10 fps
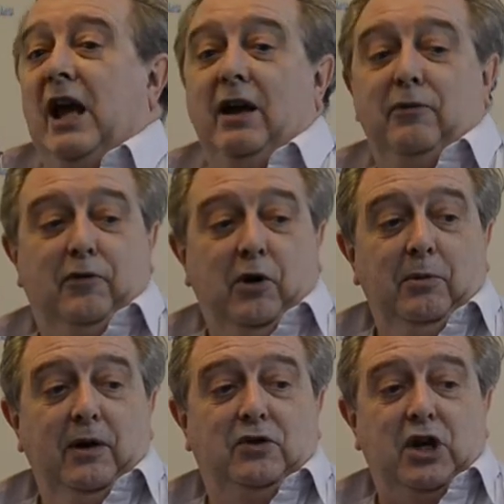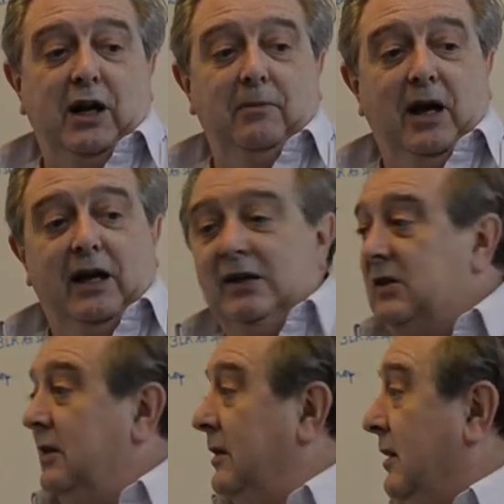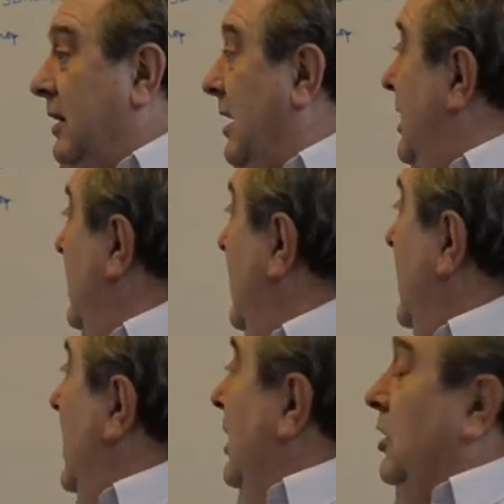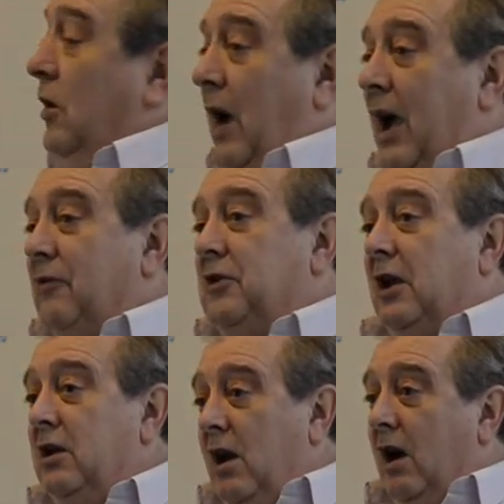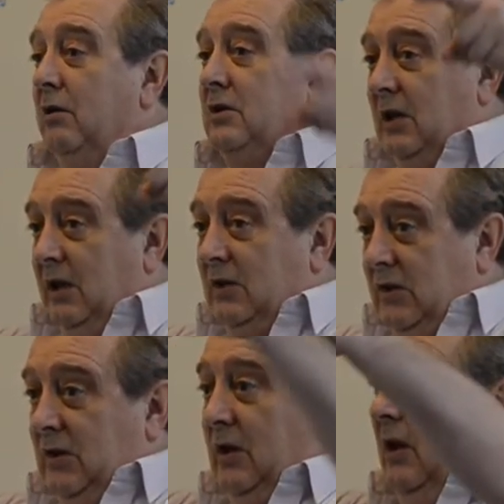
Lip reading: get a four-move checkmate, okay, you have to notice